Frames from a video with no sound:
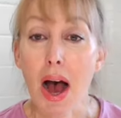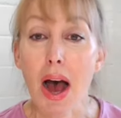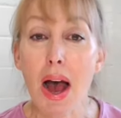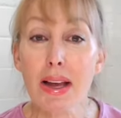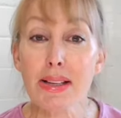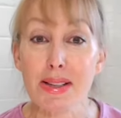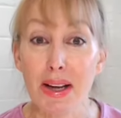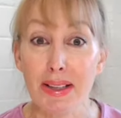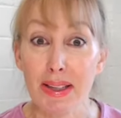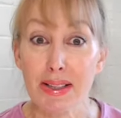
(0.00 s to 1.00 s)
I
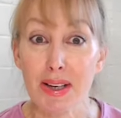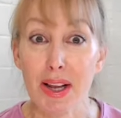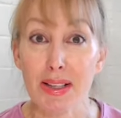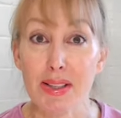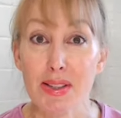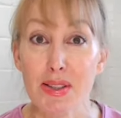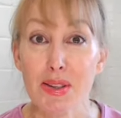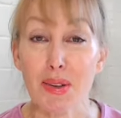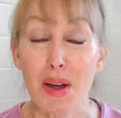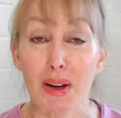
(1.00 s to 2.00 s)
started these classes, as
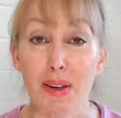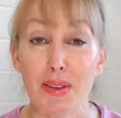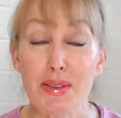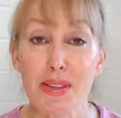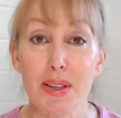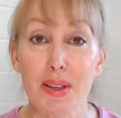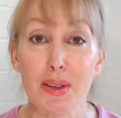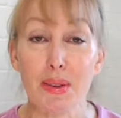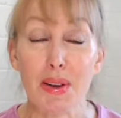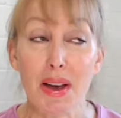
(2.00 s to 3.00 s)
you know,
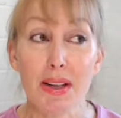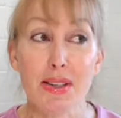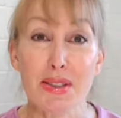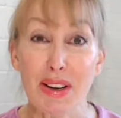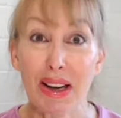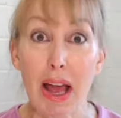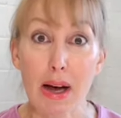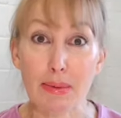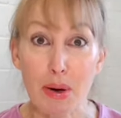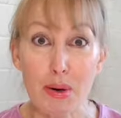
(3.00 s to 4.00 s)
to just try and
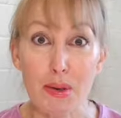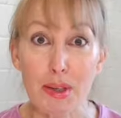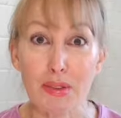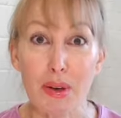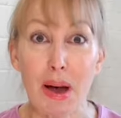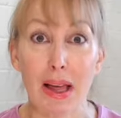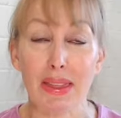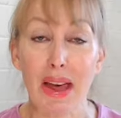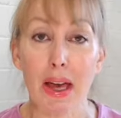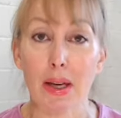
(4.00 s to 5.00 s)
help all of you out
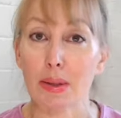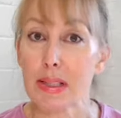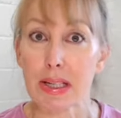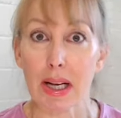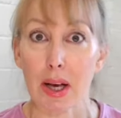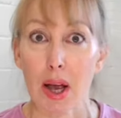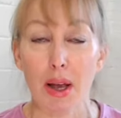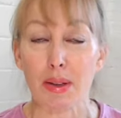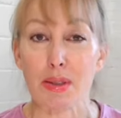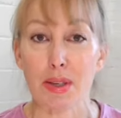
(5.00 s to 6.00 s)
there who were stuck at
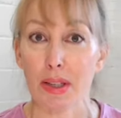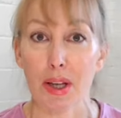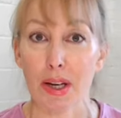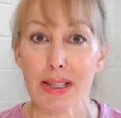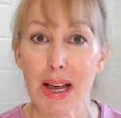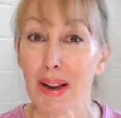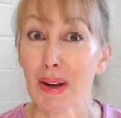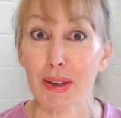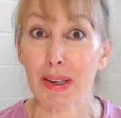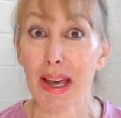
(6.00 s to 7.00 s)
home during the lockdown and
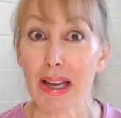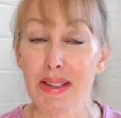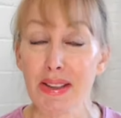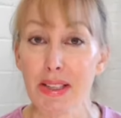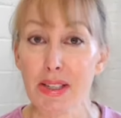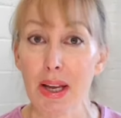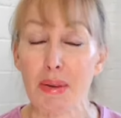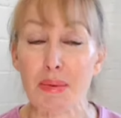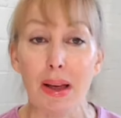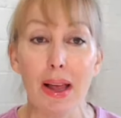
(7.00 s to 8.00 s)
couldn't get to the
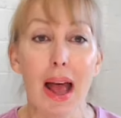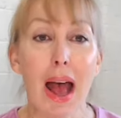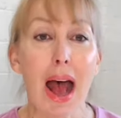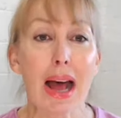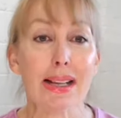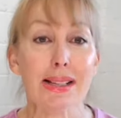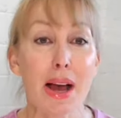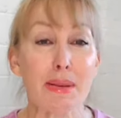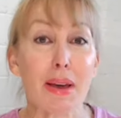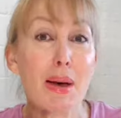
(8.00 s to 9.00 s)
gym. And it's
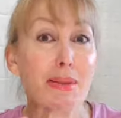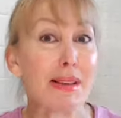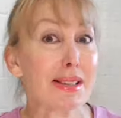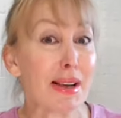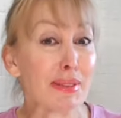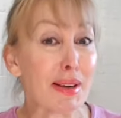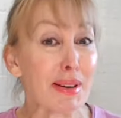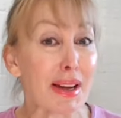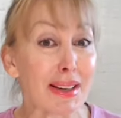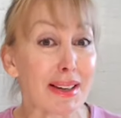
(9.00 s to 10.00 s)
now become this lovely
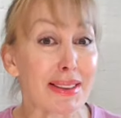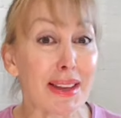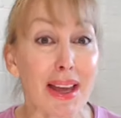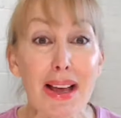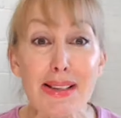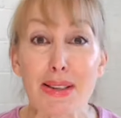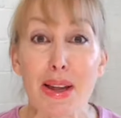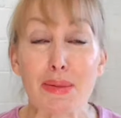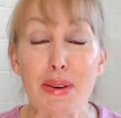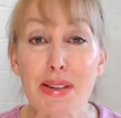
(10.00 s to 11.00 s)
regular thing, hasn't
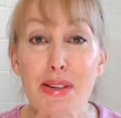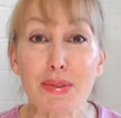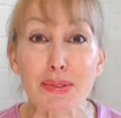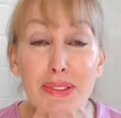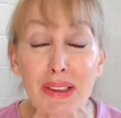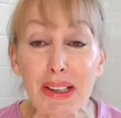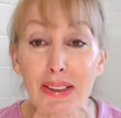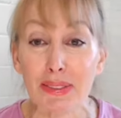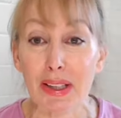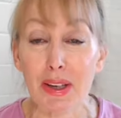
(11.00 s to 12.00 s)
it? Which is
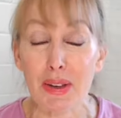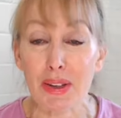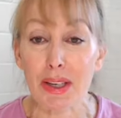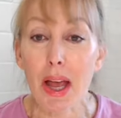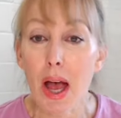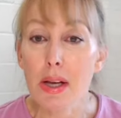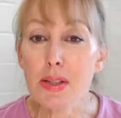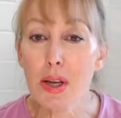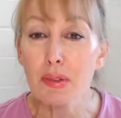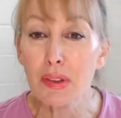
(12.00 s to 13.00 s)
really, really good.
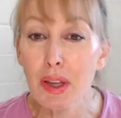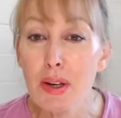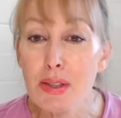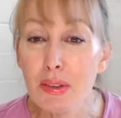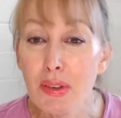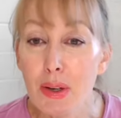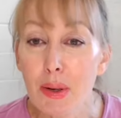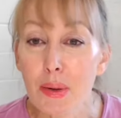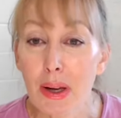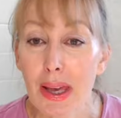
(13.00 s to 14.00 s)
So for those of you
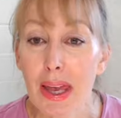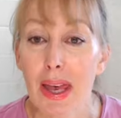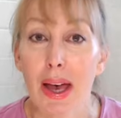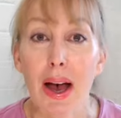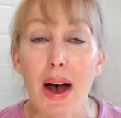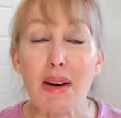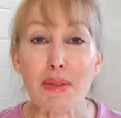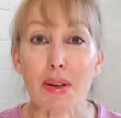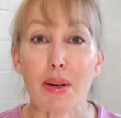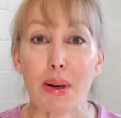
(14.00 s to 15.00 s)
who are here, I've
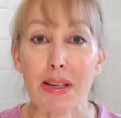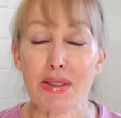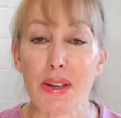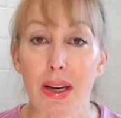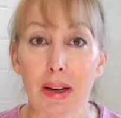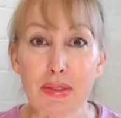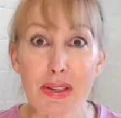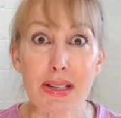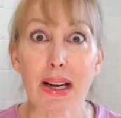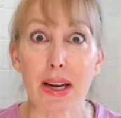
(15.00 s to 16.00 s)
got a question. I've
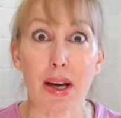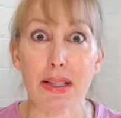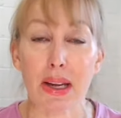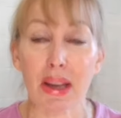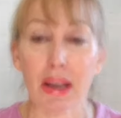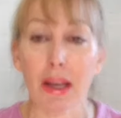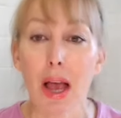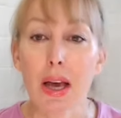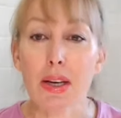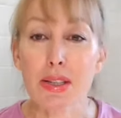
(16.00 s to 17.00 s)
just had an idea.
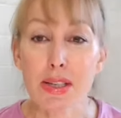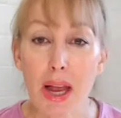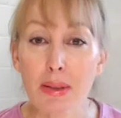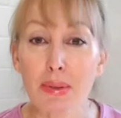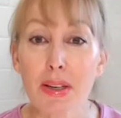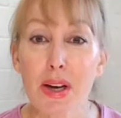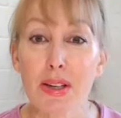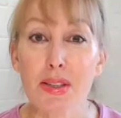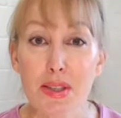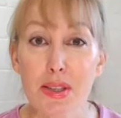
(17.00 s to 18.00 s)
Shall we
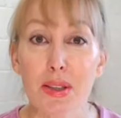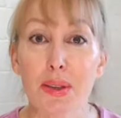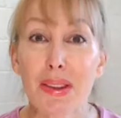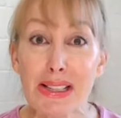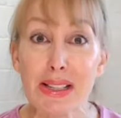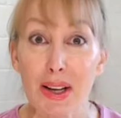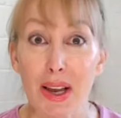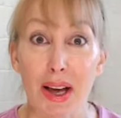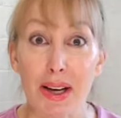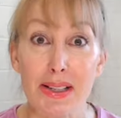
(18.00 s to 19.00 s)
just do this
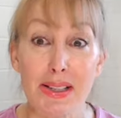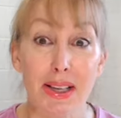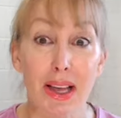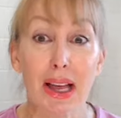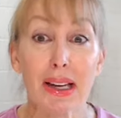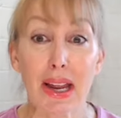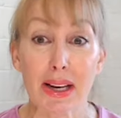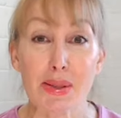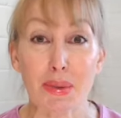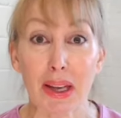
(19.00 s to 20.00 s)
class
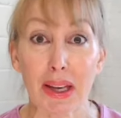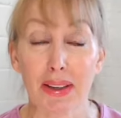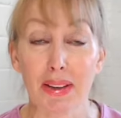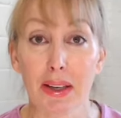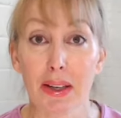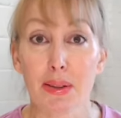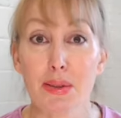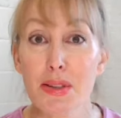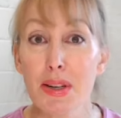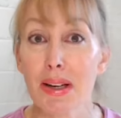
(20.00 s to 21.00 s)
next week?
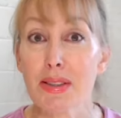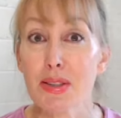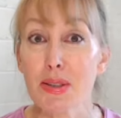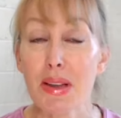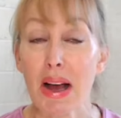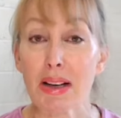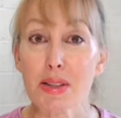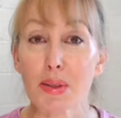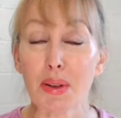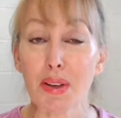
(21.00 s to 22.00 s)
Would you like to do that?
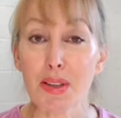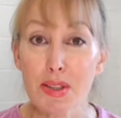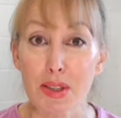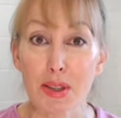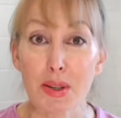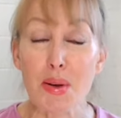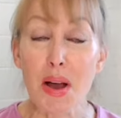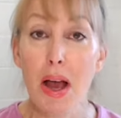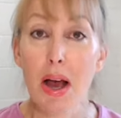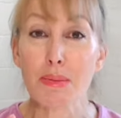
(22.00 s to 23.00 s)
So we'll
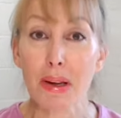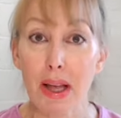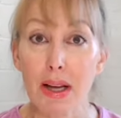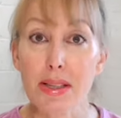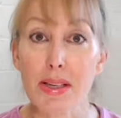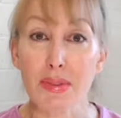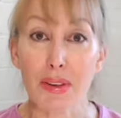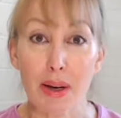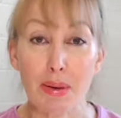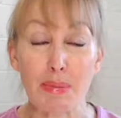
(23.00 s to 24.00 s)
do Pilates for
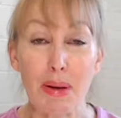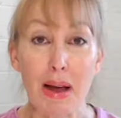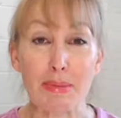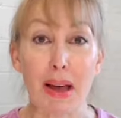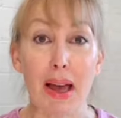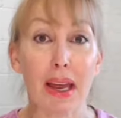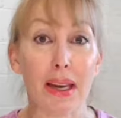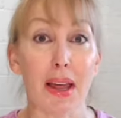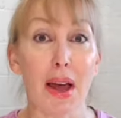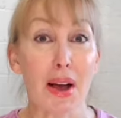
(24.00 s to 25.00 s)
lower back
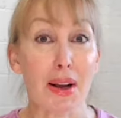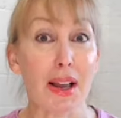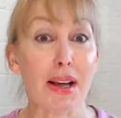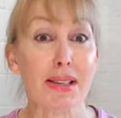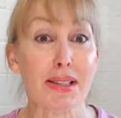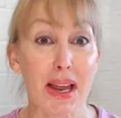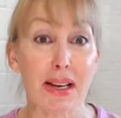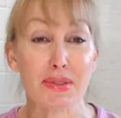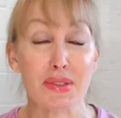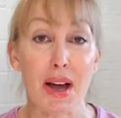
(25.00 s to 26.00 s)
pain class
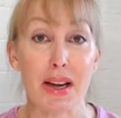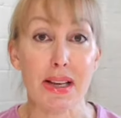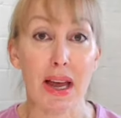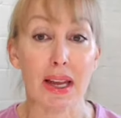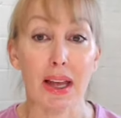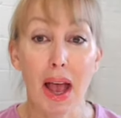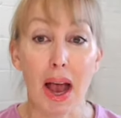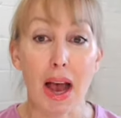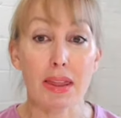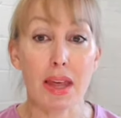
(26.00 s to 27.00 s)
next Friday.
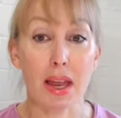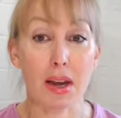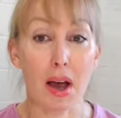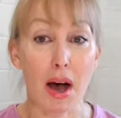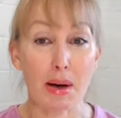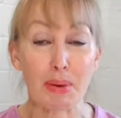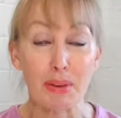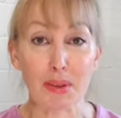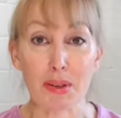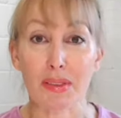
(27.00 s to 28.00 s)
And then I'll put
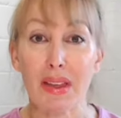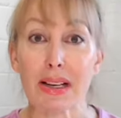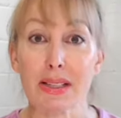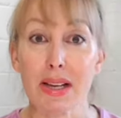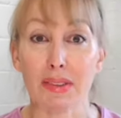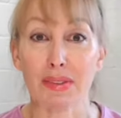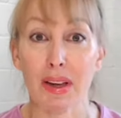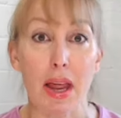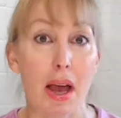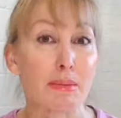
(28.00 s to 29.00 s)
all of that stuff
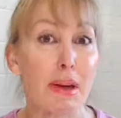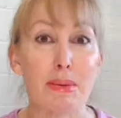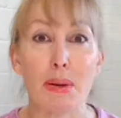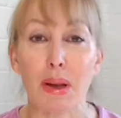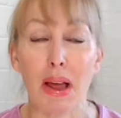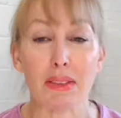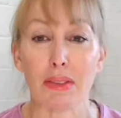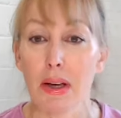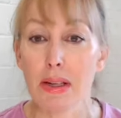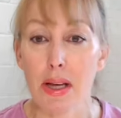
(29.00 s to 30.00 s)
in and maybe we'll have
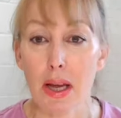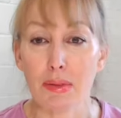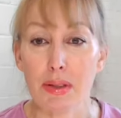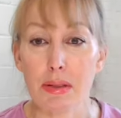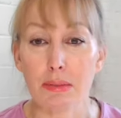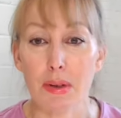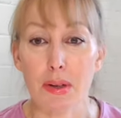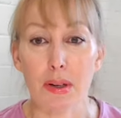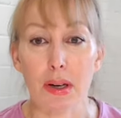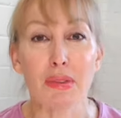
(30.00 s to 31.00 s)
time for some
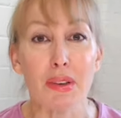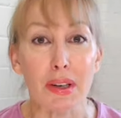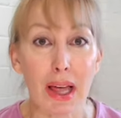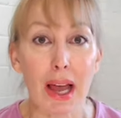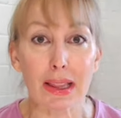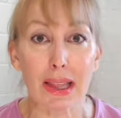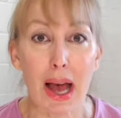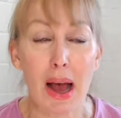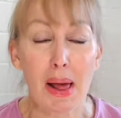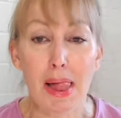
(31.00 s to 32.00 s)
more. If you'd like
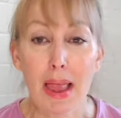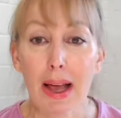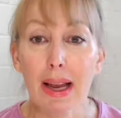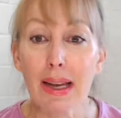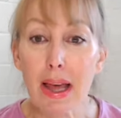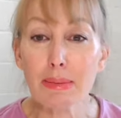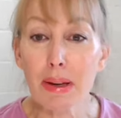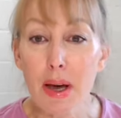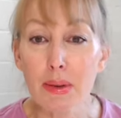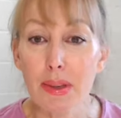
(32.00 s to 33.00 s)
that, let me
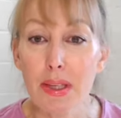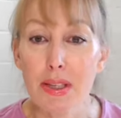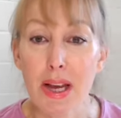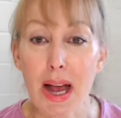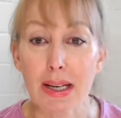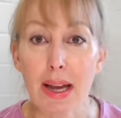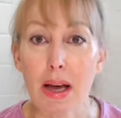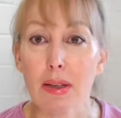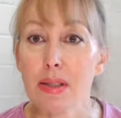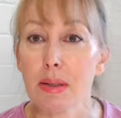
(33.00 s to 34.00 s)
know on the chat now,
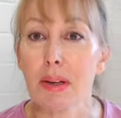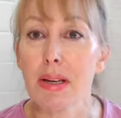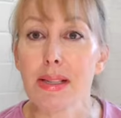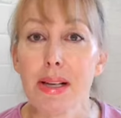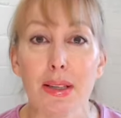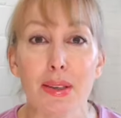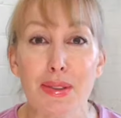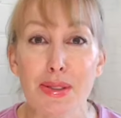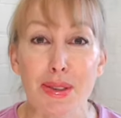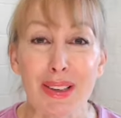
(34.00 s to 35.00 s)
because I'm going to sign off
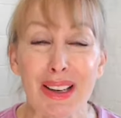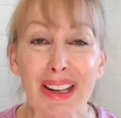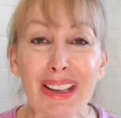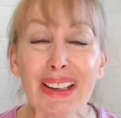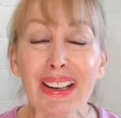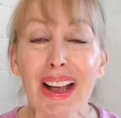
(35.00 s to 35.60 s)
shortly.